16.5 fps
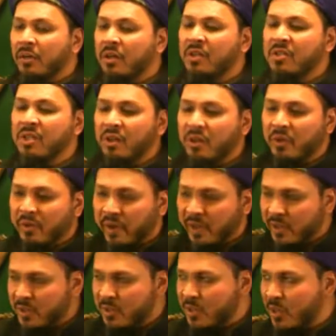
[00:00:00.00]
Because our
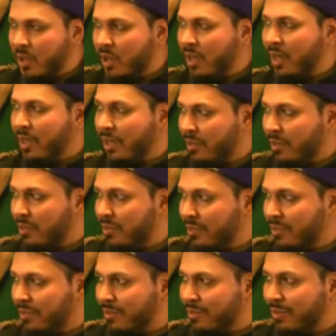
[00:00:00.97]
Creator is not like
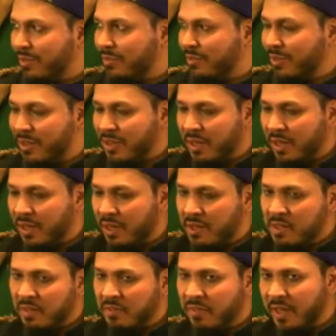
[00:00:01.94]
us.
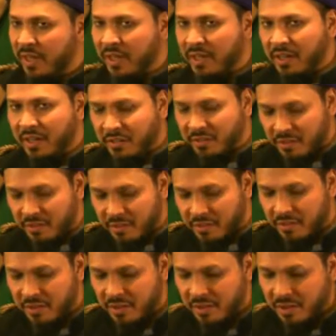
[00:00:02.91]
And He's inviting us.